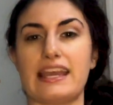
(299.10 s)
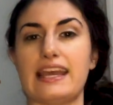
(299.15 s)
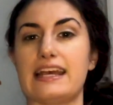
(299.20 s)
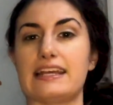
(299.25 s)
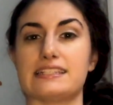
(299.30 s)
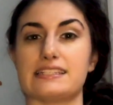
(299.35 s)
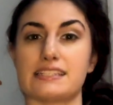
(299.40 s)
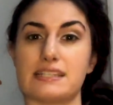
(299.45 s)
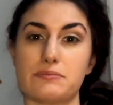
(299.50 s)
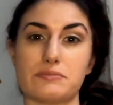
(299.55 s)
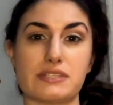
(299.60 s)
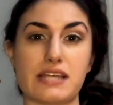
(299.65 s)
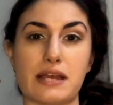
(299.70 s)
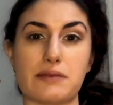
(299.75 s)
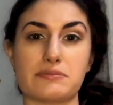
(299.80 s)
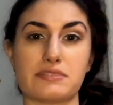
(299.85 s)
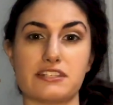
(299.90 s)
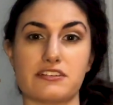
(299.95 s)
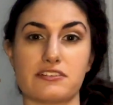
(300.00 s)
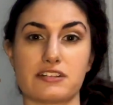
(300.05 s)
And
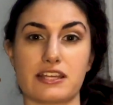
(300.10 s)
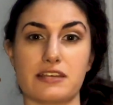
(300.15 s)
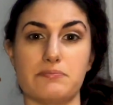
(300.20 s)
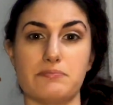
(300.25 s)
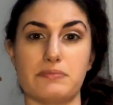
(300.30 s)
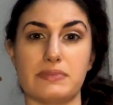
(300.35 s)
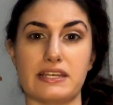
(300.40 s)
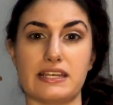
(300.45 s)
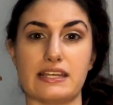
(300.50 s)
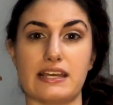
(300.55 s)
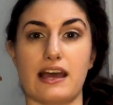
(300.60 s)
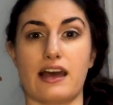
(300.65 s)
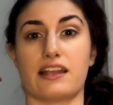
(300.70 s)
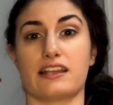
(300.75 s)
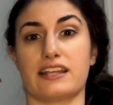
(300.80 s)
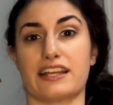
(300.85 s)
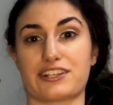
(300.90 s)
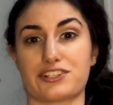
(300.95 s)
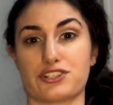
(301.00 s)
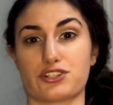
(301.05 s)
sometimes there can be
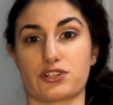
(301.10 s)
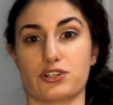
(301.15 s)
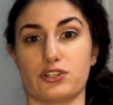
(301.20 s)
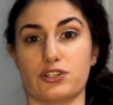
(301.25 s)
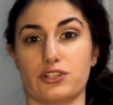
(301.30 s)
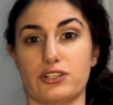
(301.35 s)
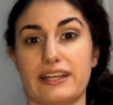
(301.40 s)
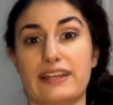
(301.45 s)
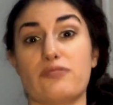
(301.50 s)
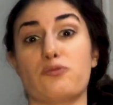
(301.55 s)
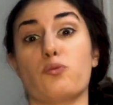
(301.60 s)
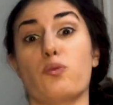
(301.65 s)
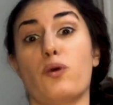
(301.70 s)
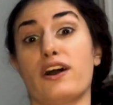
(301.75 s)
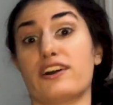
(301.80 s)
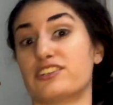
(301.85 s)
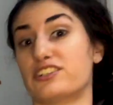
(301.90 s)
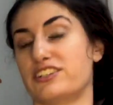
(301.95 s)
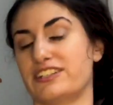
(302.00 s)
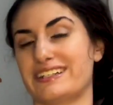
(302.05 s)
electrical and
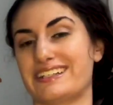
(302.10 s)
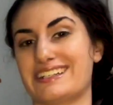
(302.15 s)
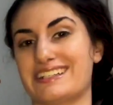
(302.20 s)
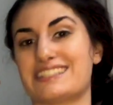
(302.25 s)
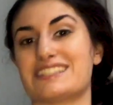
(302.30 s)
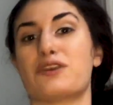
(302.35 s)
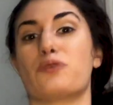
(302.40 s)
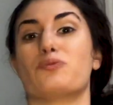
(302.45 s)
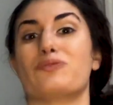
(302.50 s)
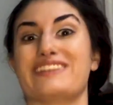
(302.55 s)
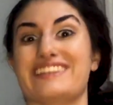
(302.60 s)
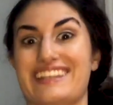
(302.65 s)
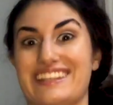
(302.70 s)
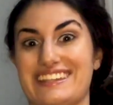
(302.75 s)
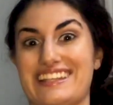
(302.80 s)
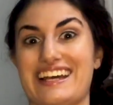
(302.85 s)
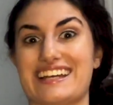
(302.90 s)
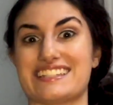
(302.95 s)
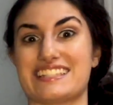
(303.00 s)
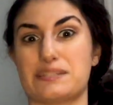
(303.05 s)
water needs within
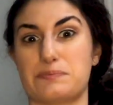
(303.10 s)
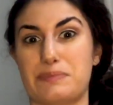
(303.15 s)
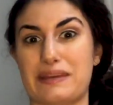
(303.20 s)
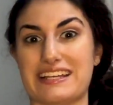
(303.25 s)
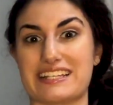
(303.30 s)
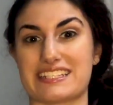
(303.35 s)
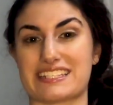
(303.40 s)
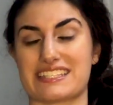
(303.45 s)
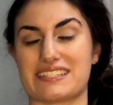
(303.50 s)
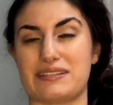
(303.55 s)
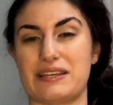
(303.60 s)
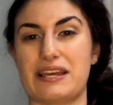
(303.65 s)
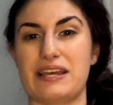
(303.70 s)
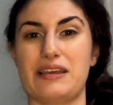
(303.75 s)
that space.